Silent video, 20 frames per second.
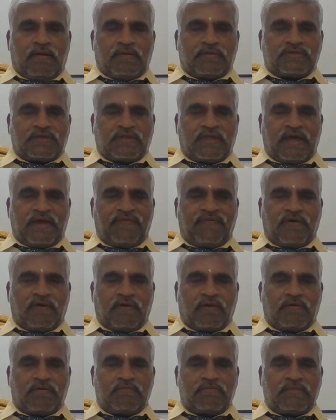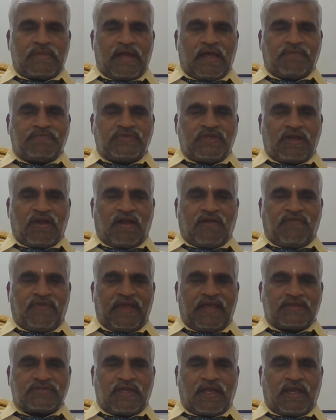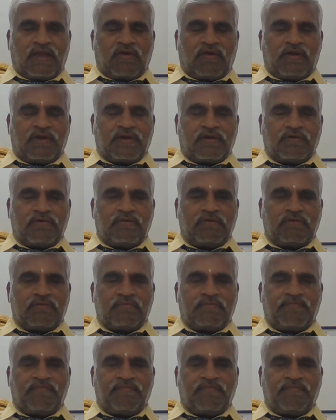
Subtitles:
So therefore epsilon V is equal to